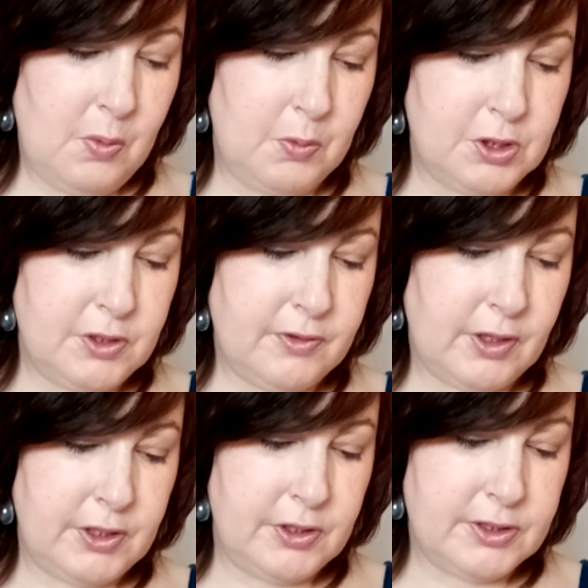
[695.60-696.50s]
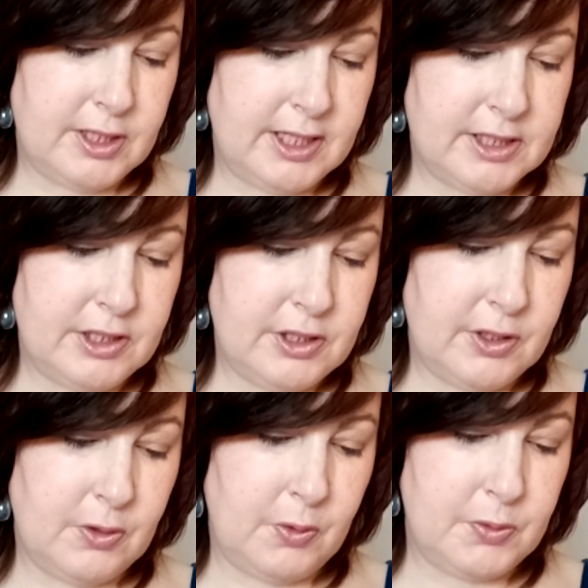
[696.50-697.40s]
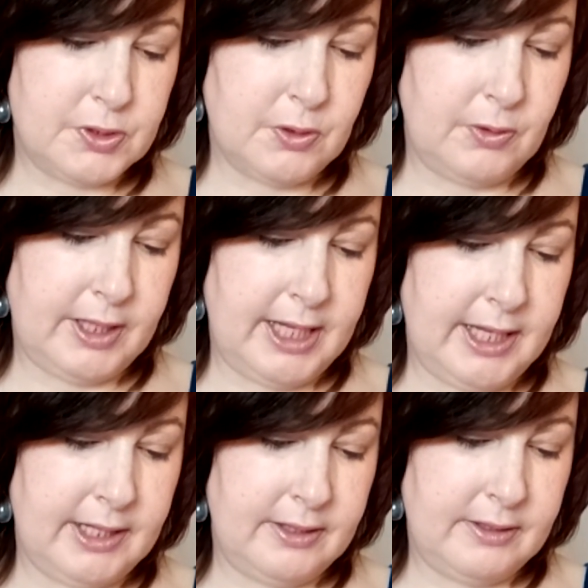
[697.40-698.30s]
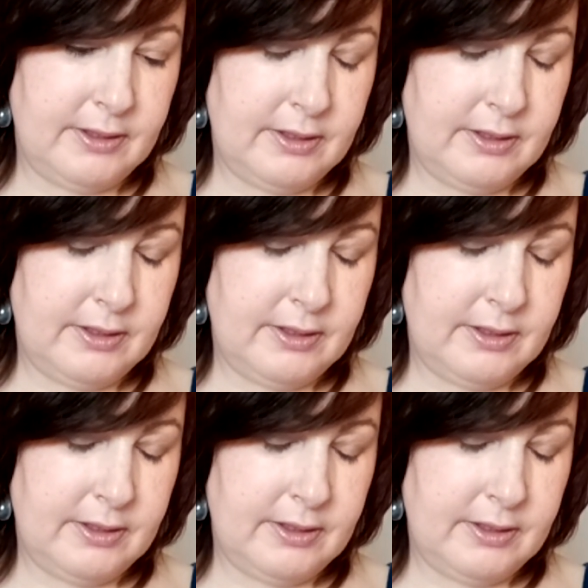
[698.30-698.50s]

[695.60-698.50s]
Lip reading: Once you've got used to listening to your own soul again,